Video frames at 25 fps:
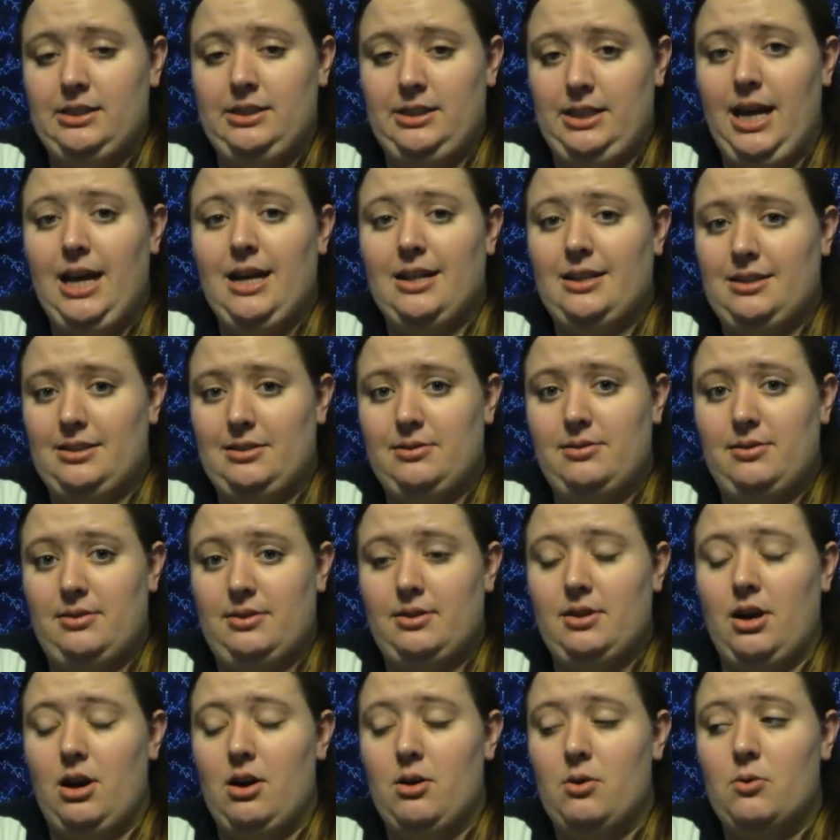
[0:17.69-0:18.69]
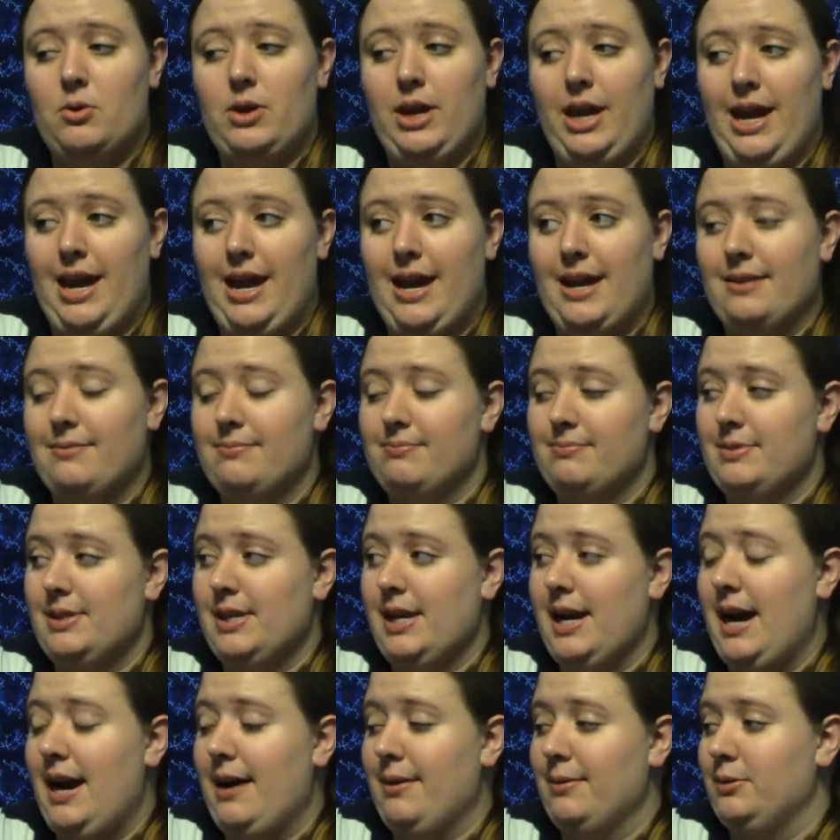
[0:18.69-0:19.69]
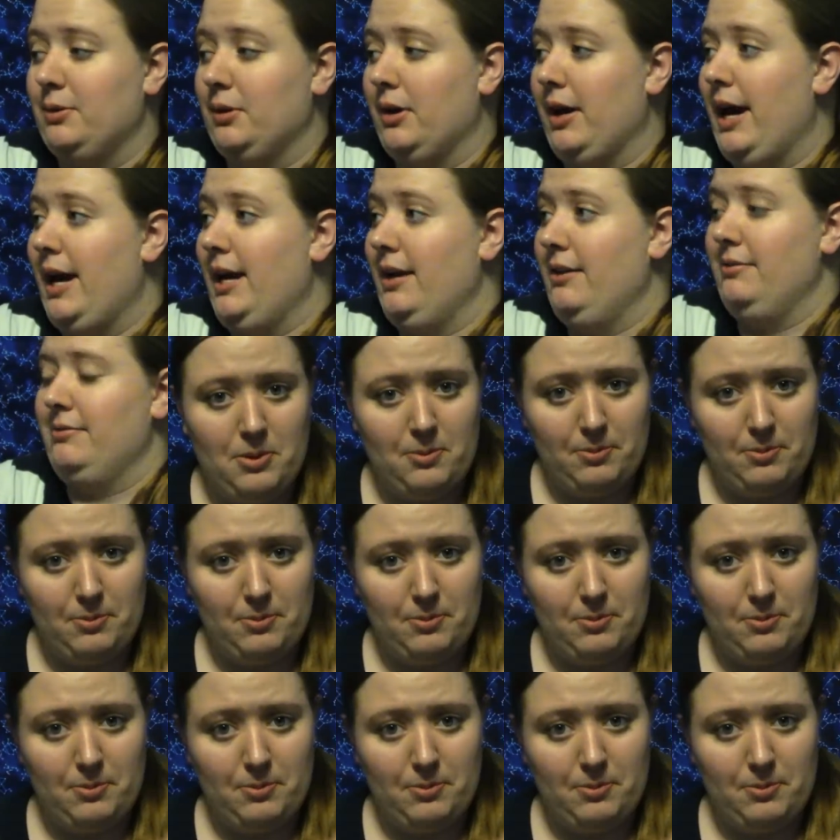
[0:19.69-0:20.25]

That's okay. Yeah, great.